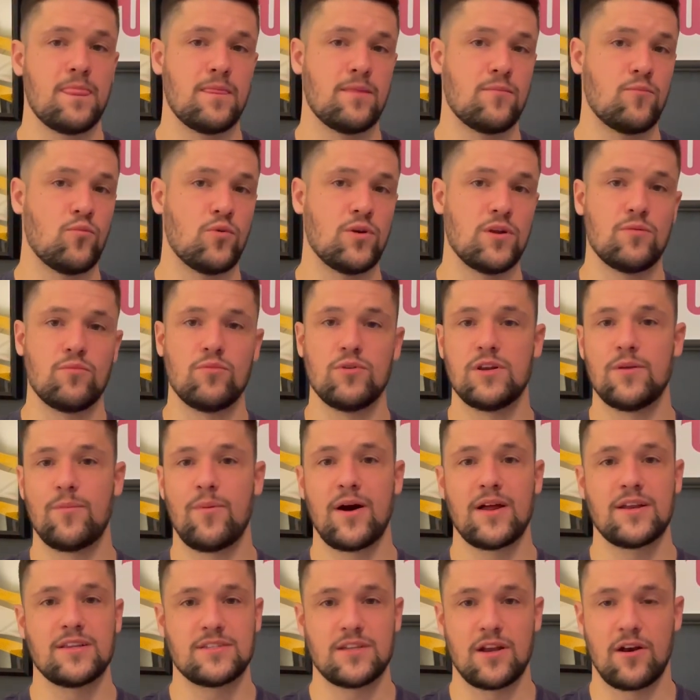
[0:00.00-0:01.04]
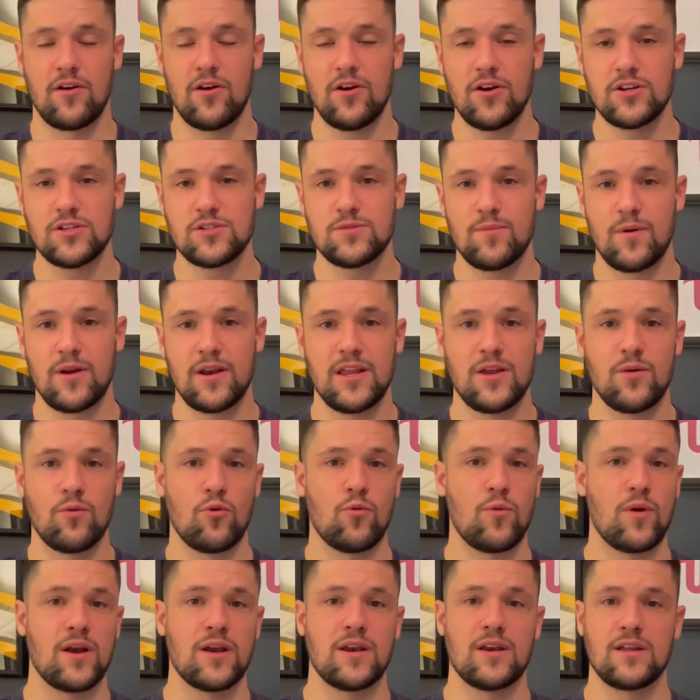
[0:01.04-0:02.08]
we deposited our earnest money and we're
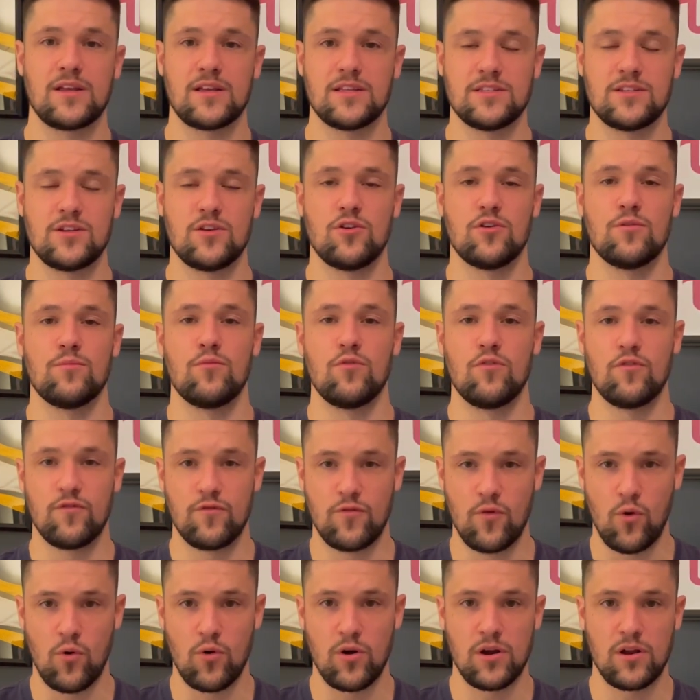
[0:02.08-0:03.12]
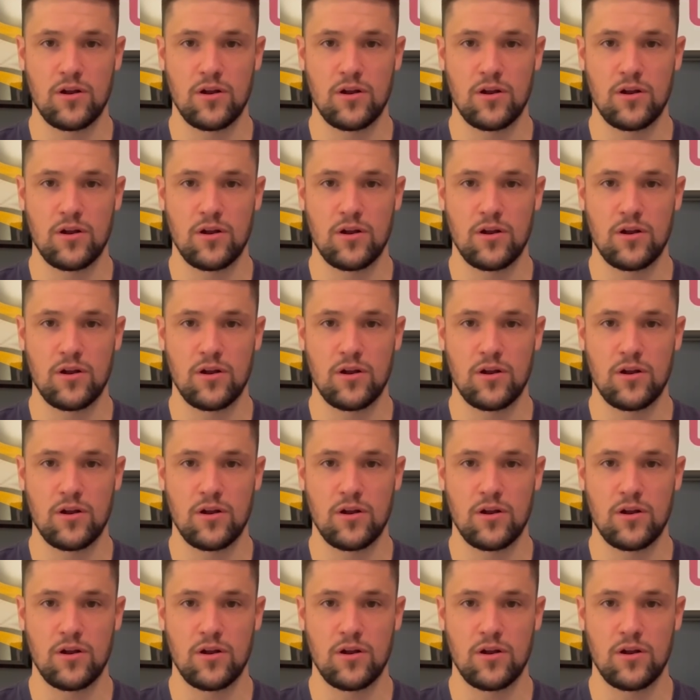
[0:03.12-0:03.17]
ready to continue to move forward,